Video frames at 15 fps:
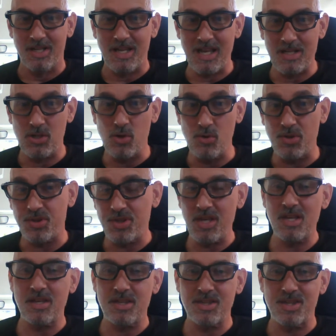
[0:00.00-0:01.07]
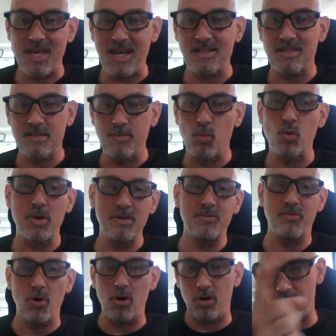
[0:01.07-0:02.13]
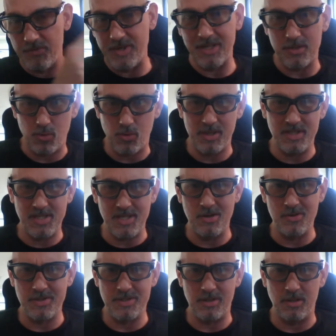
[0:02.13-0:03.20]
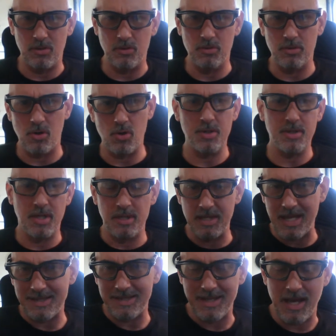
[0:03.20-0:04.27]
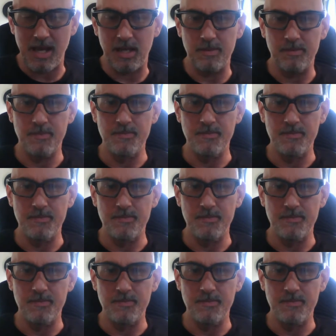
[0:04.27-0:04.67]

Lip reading: and you think that's more evolved than 20 years ago or than that guy.